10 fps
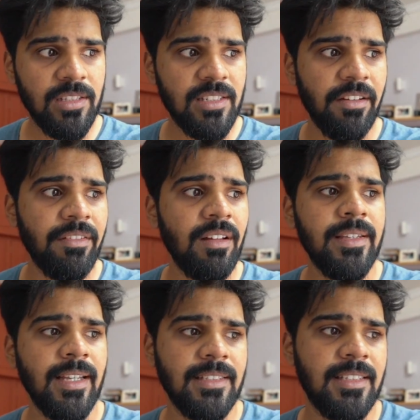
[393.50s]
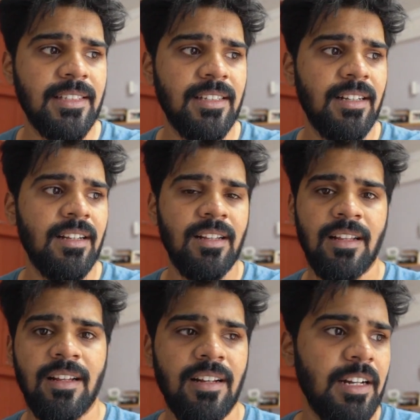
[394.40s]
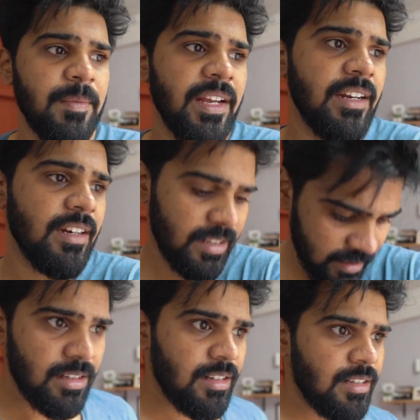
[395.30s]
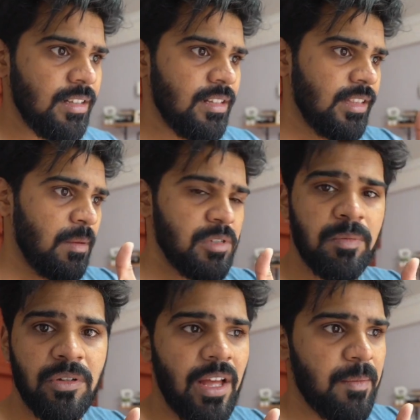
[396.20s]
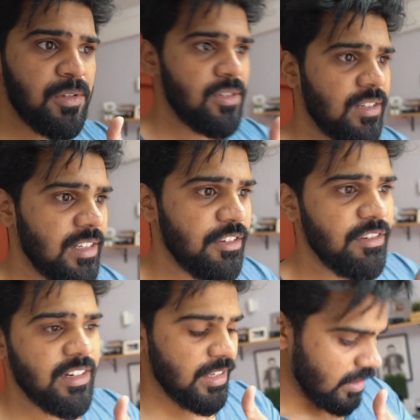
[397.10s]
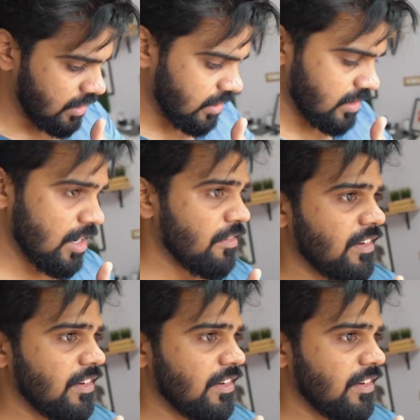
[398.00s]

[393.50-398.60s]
stuff. Yes. Let me get it. Thumbs up to Amazon. They're working in this kind of